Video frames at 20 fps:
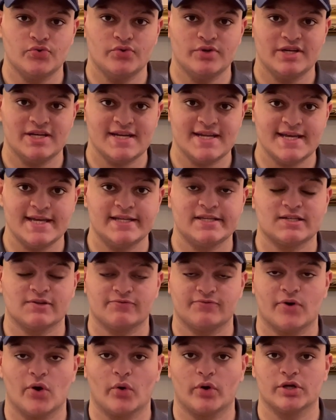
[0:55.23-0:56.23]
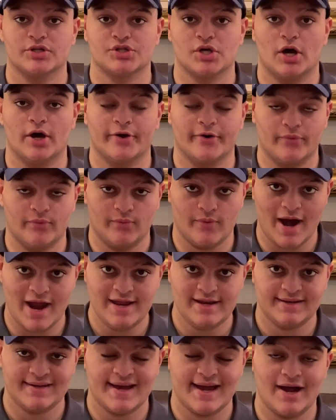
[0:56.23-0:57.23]
need to focus on
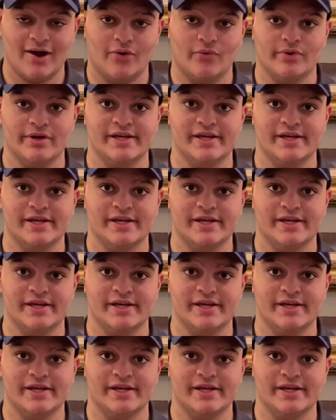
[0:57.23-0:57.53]
right now